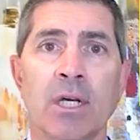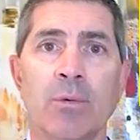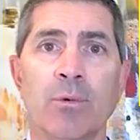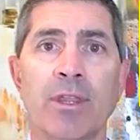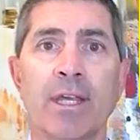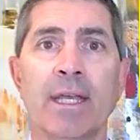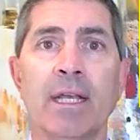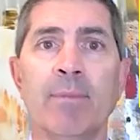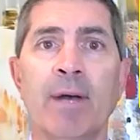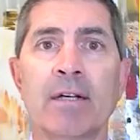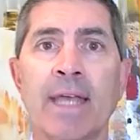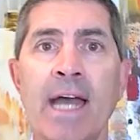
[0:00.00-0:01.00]
we're thinking
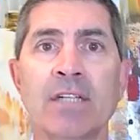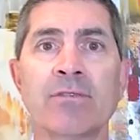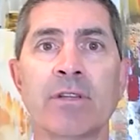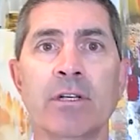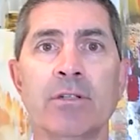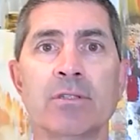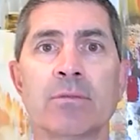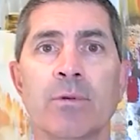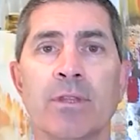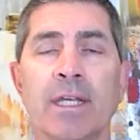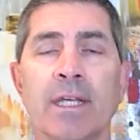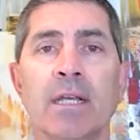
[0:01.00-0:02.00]
about cash flows,
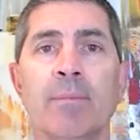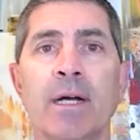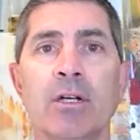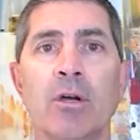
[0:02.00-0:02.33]
we're thinking about